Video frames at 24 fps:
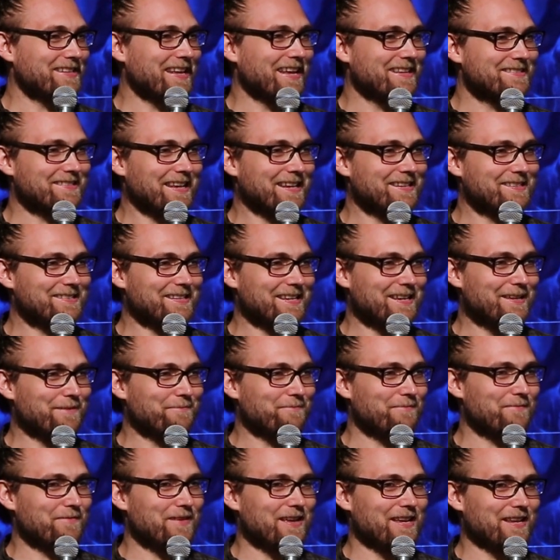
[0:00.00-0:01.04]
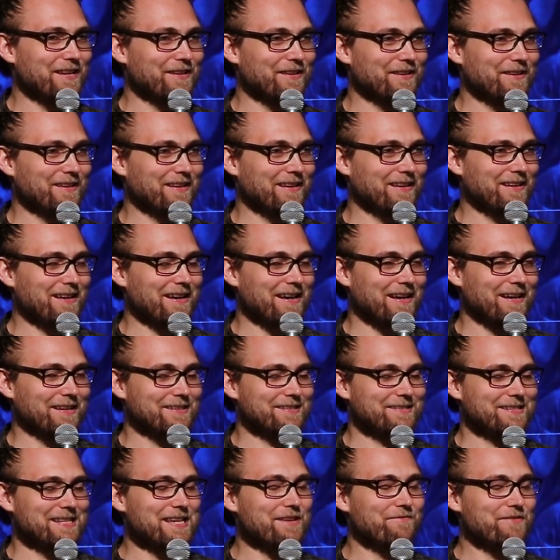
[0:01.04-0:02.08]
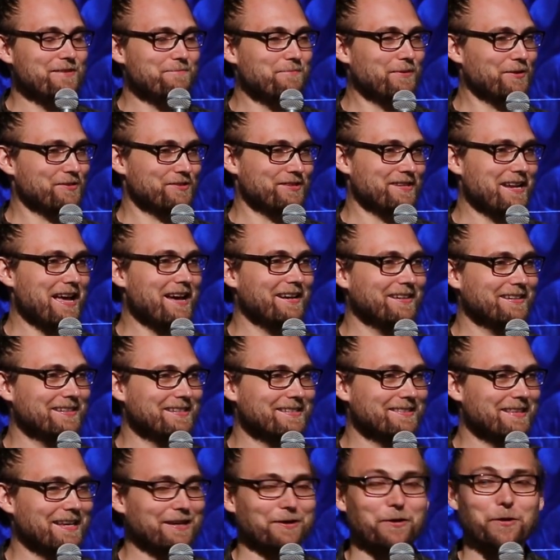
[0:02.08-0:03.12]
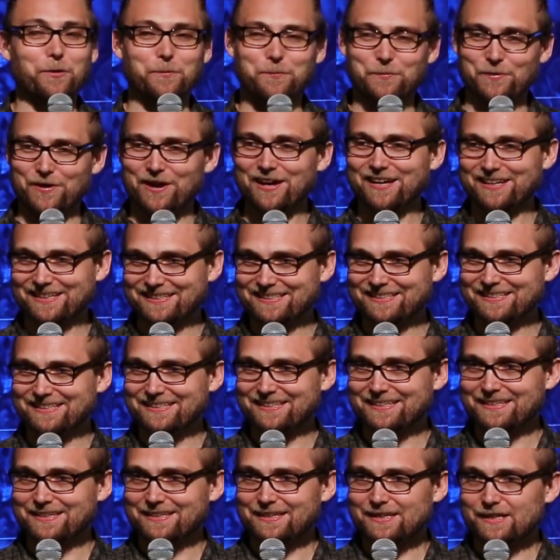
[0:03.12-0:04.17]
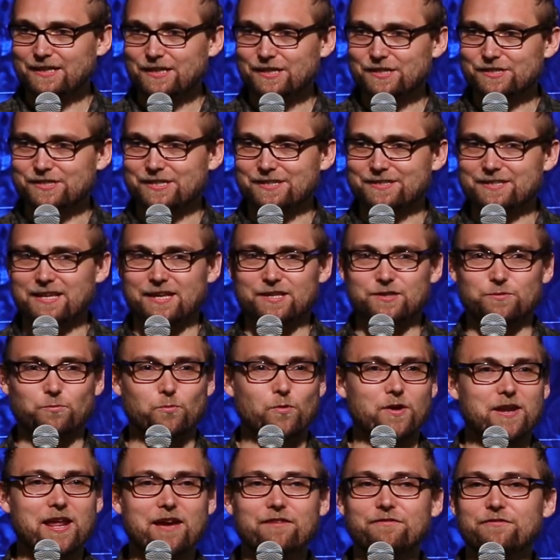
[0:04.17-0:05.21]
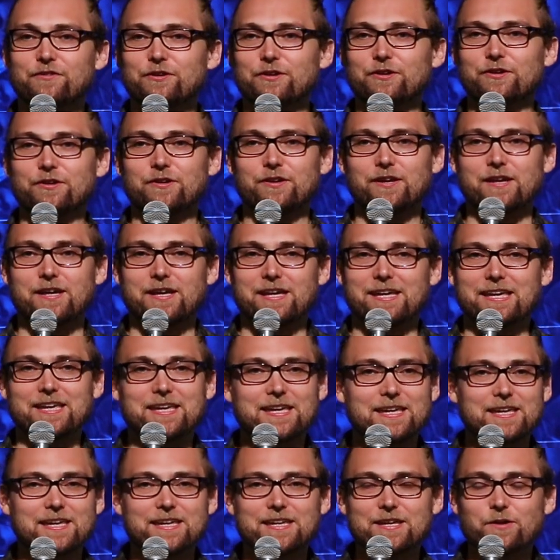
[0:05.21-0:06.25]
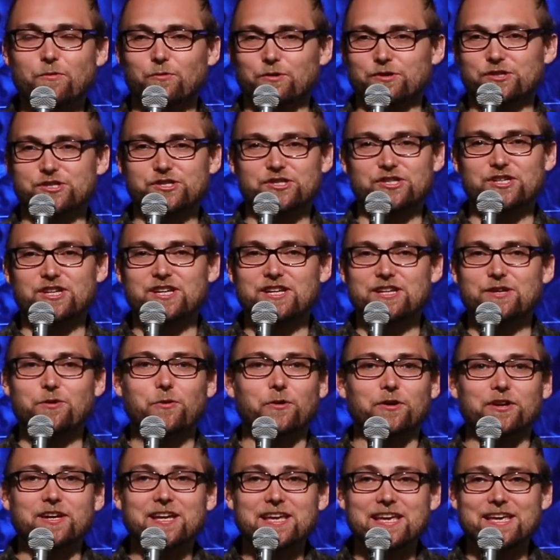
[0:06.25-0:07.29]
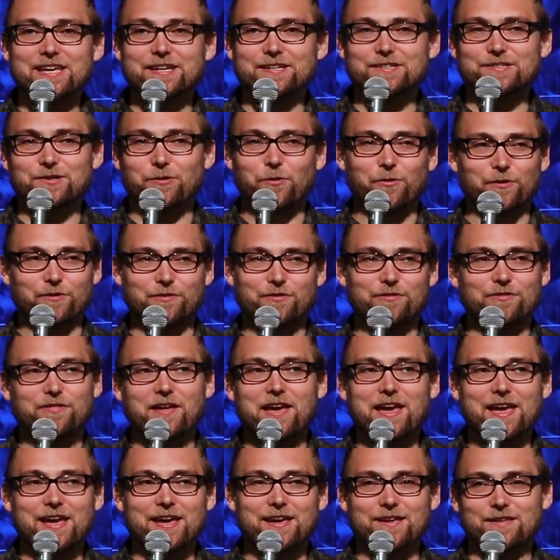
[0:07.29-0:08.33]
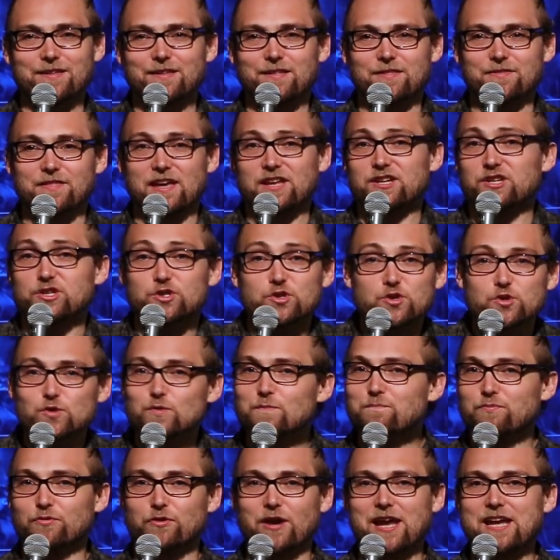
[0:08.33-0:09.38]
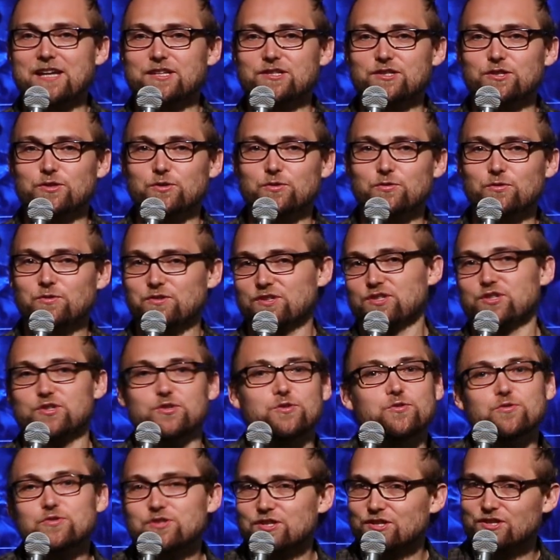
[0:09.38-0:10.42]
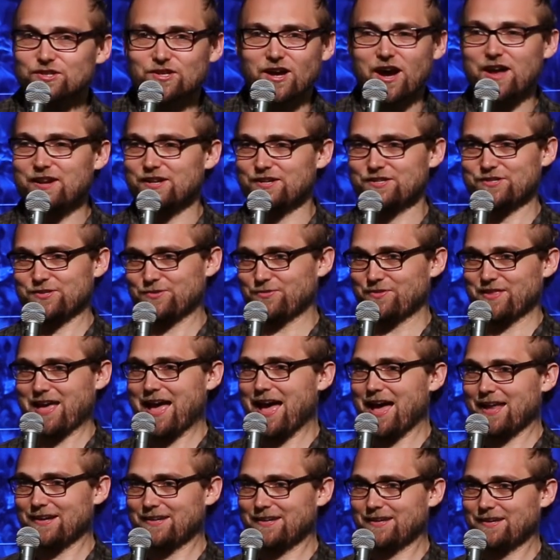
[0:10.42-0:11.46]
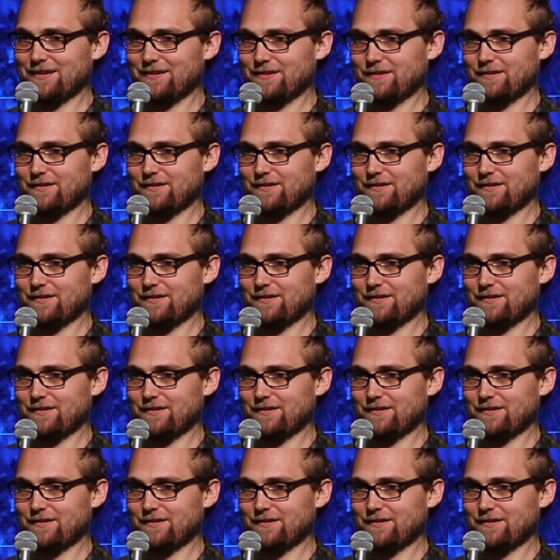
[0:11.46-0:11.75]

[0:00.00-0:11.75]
stance I see in TV personalities like Oprah. She says, whatever he or she or it or they that you pray to, you just got to do that.